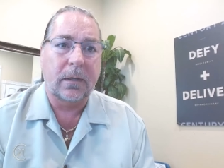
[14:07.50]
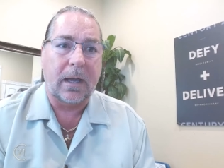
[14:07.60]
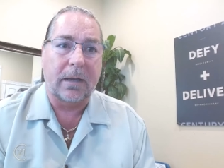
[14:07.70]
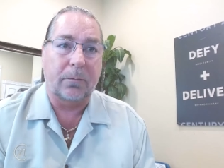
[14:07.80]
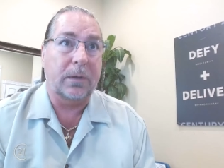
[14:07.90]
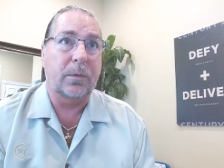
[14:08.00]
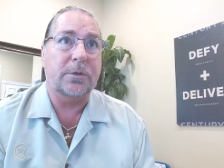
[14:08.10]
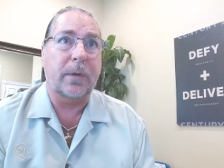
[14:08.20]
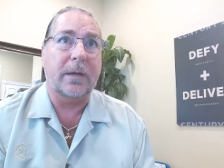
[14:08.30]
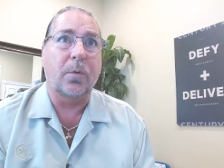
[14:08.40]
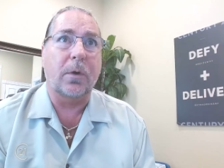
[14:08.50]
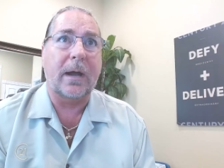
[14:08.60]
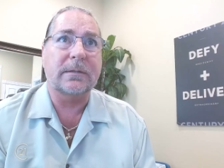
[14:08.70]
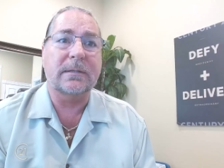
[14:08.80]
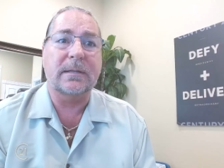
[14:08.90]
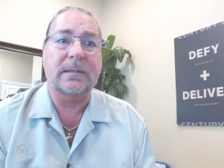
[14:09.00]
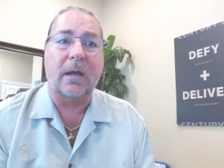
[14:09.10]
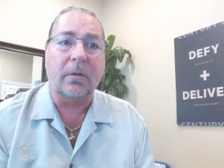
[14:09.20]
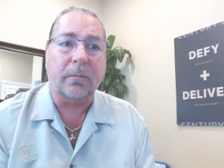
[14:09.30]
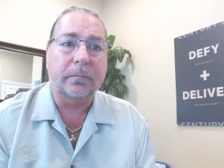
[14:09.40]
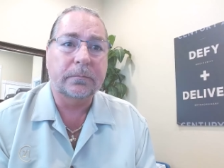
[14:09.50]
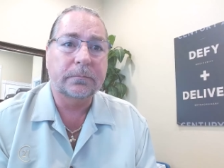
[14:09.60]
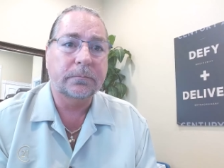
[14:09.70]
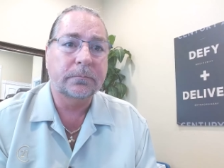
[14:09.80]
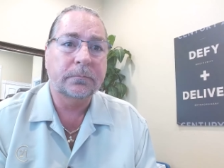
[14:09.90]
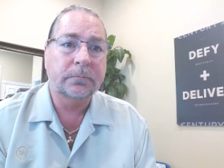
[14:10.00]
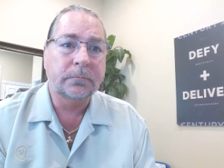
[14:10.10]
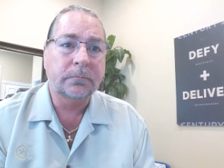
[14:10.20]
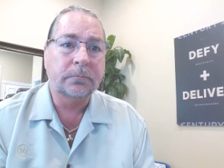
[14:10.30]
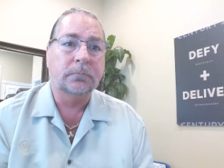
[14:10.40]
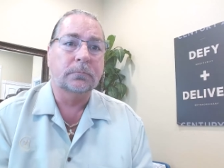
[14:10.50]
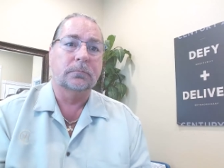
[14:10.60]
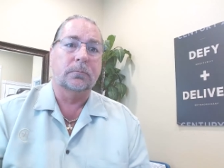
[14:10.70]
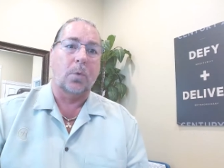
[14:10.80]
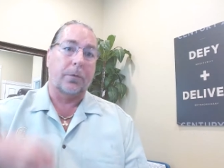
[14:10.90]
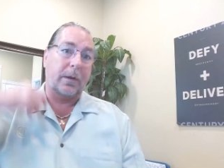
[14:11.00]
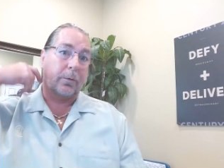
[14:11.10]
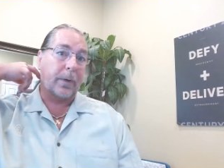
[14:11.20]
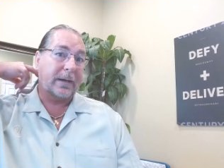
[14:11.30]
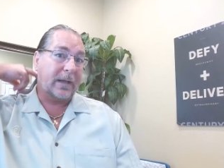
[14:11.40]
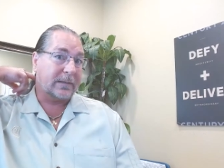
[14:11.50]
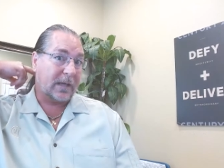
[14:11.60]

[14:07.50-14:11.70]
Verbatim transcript: And we wish we had more houses to sell them. Or they were ready on